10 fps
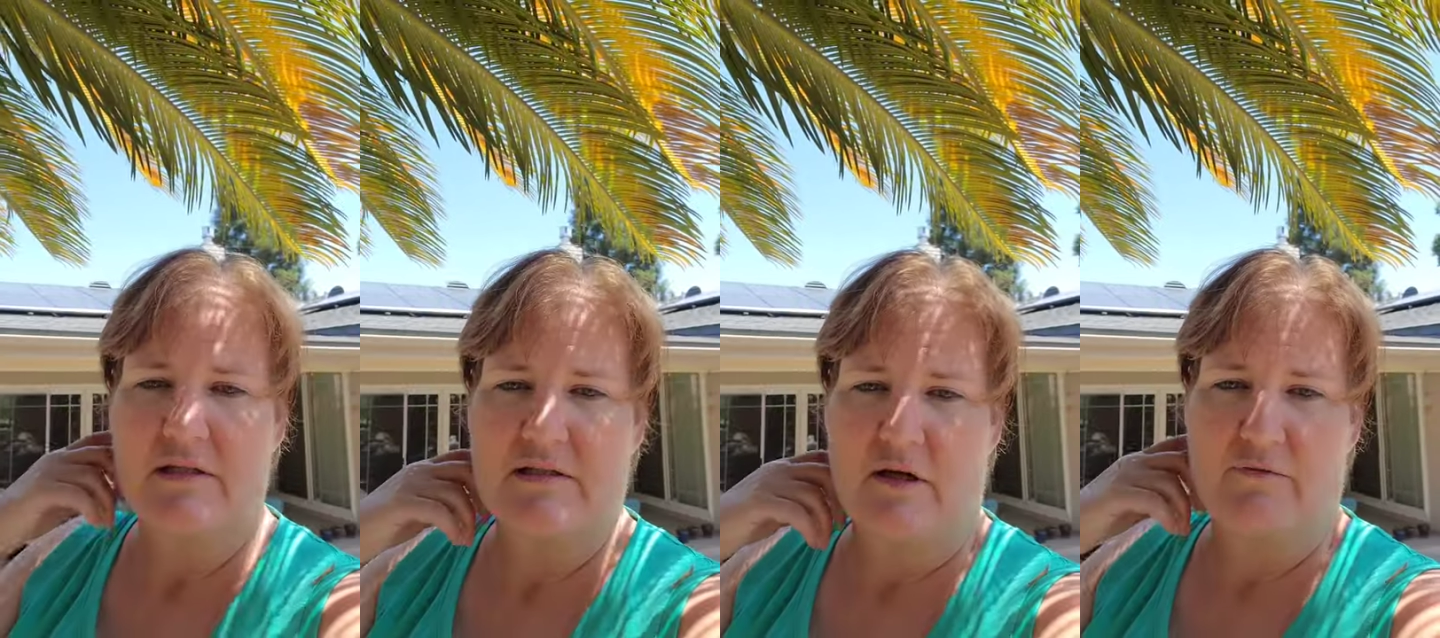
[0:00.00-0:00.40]

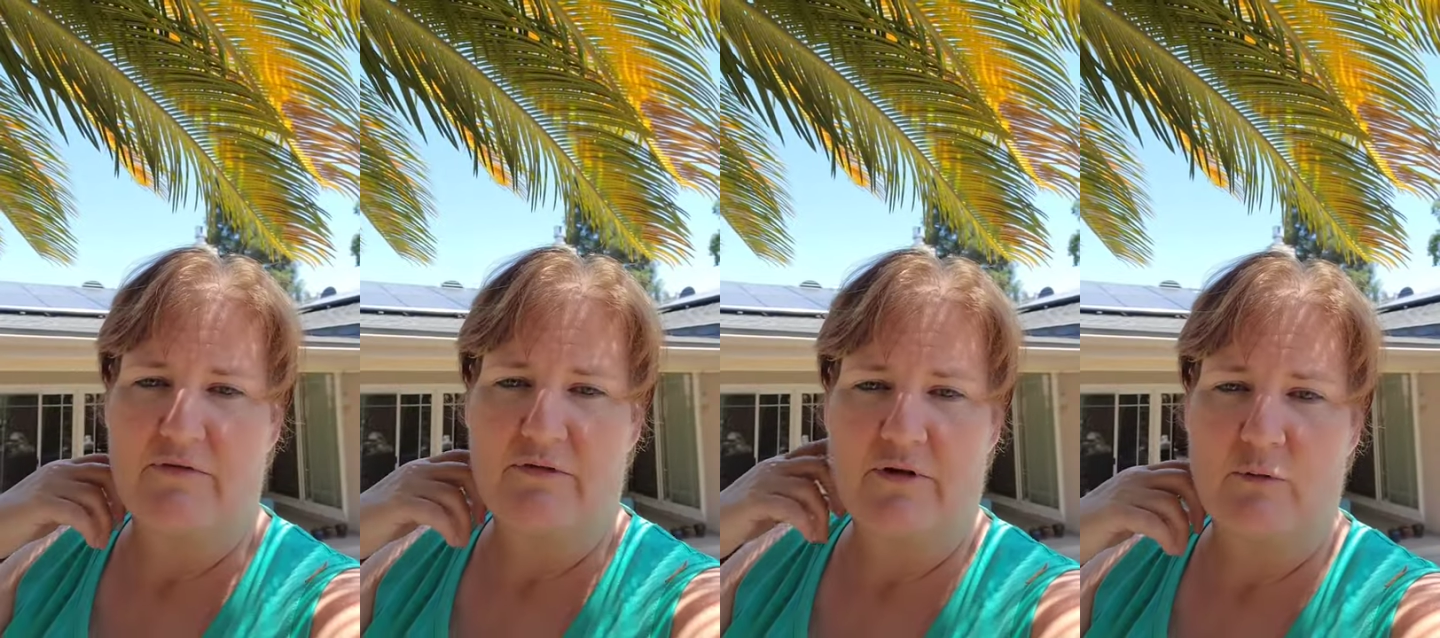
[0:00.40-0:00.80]
Psalm
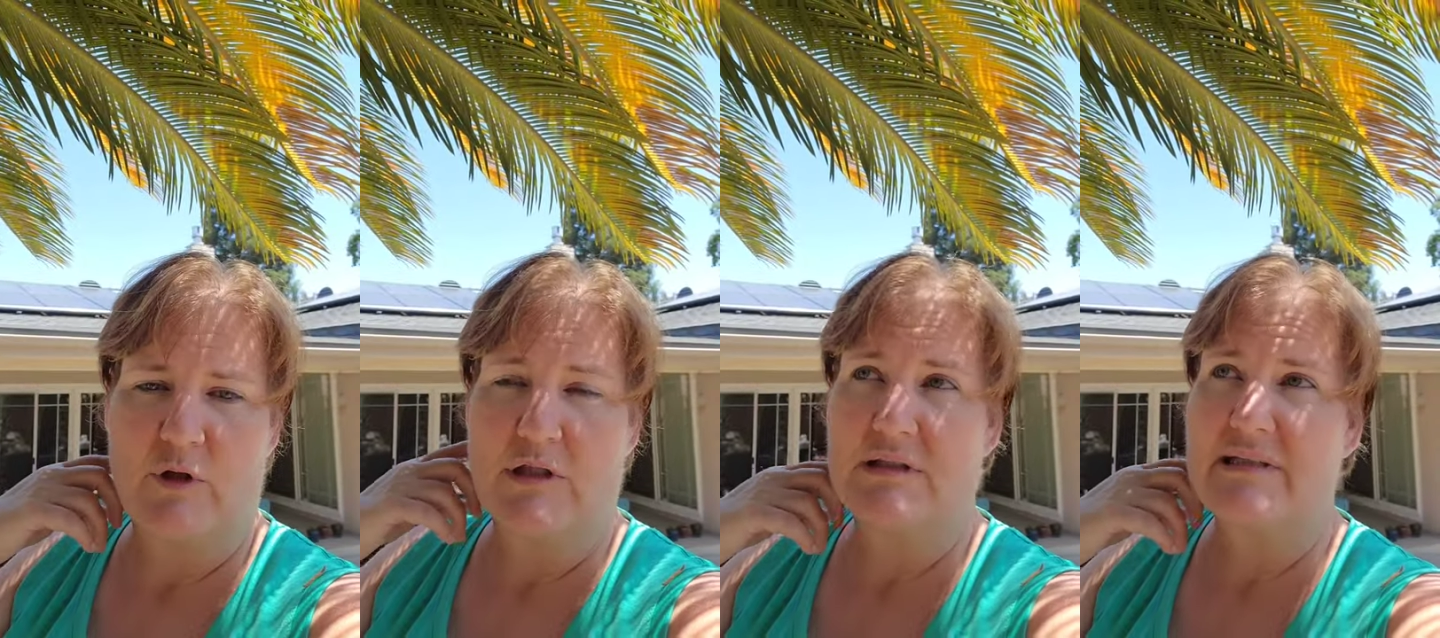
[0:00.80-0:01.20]

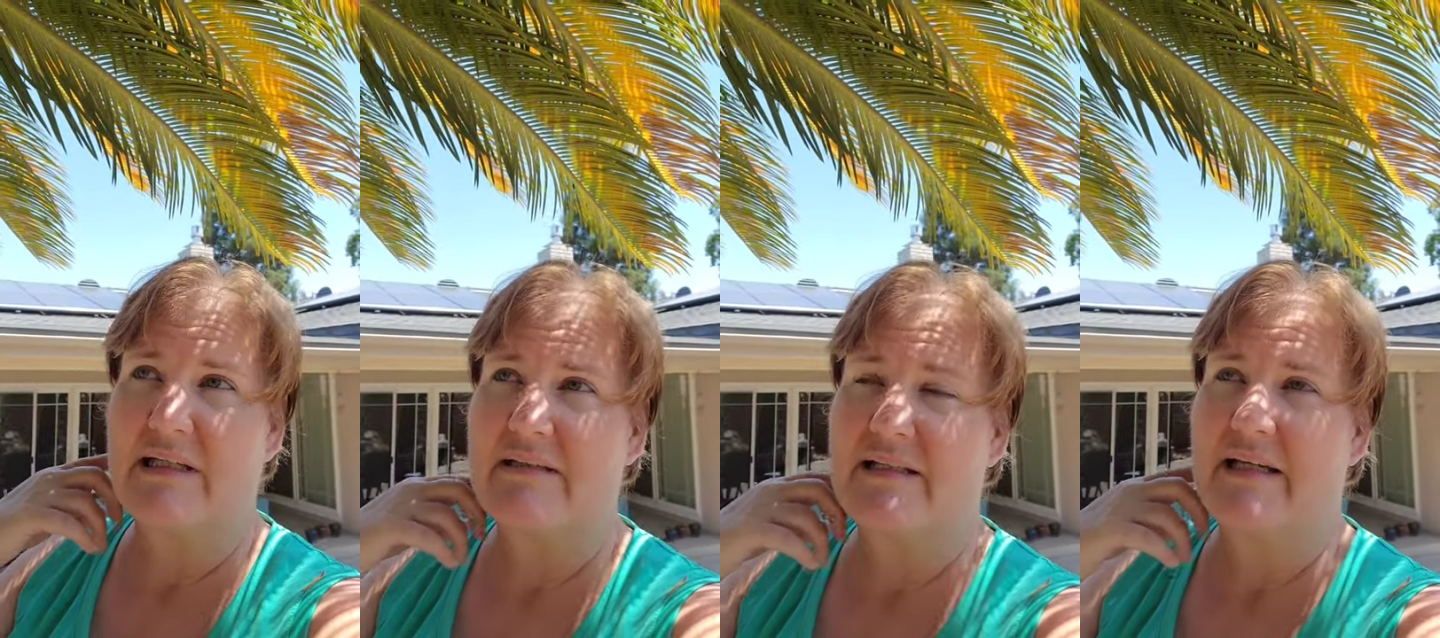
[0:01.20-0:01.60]
51
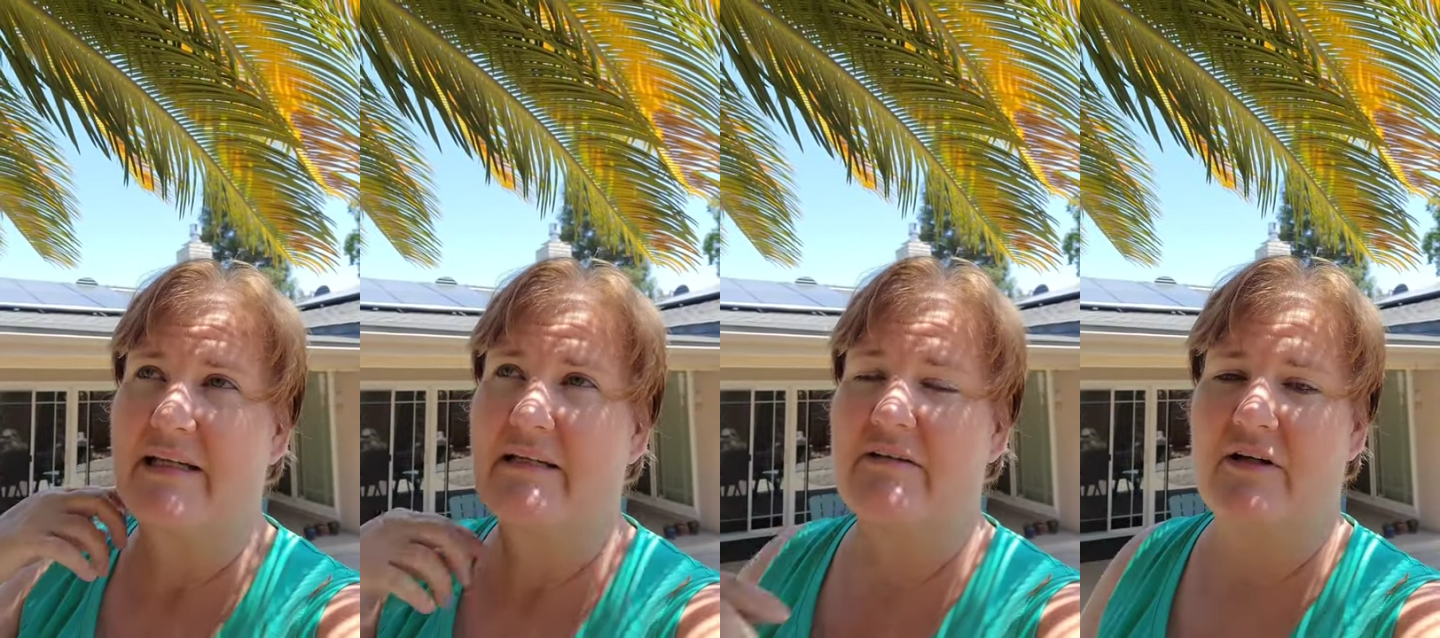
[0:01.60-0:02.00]
says that
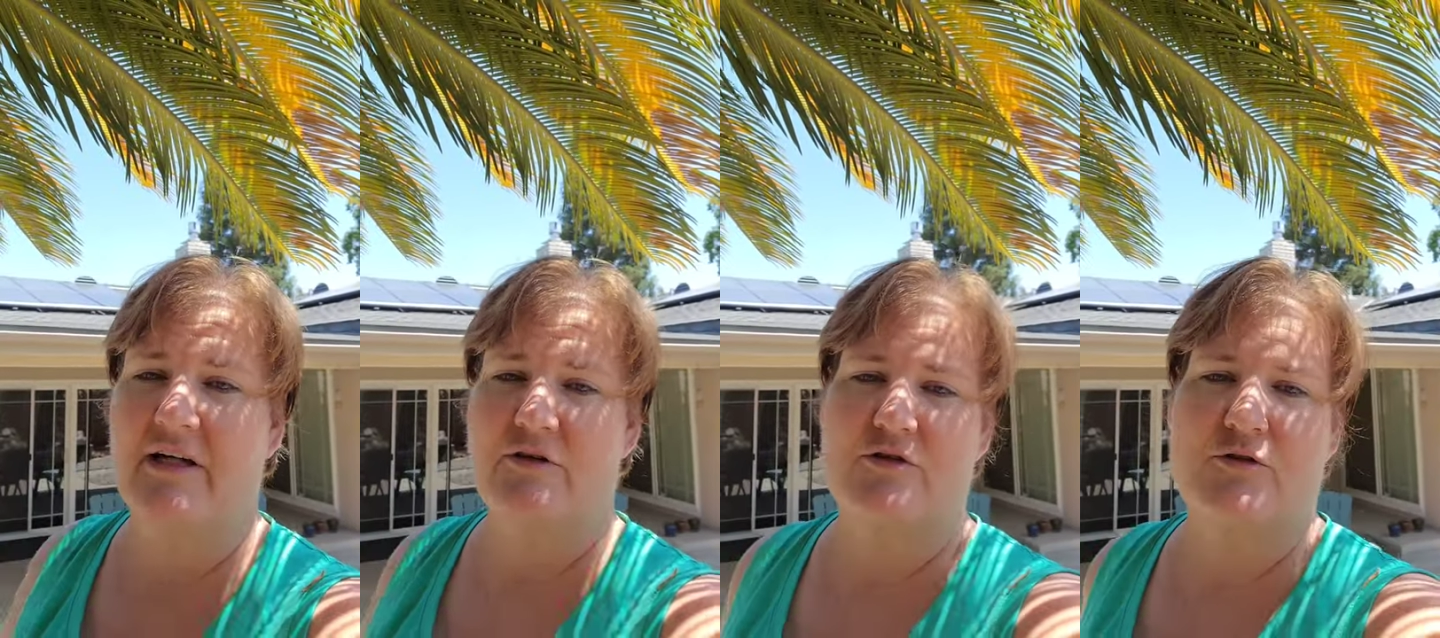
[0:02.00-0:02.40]
he
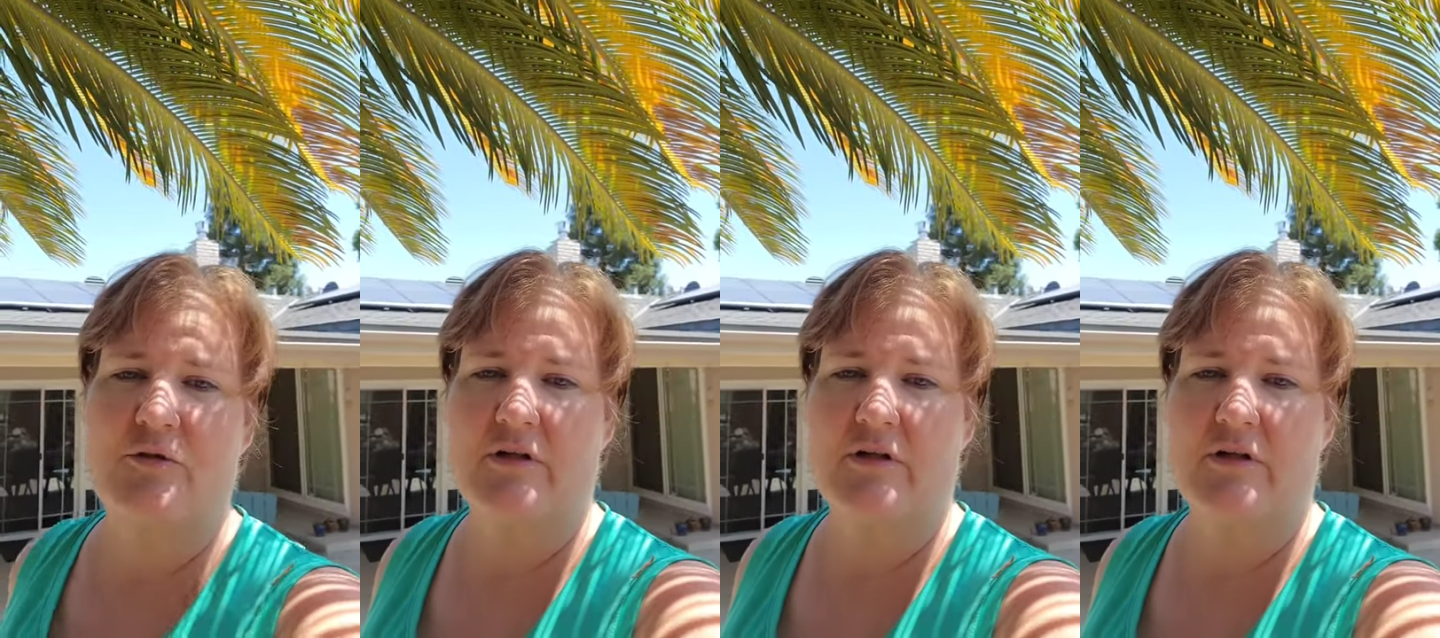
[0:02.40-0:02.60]
desires truth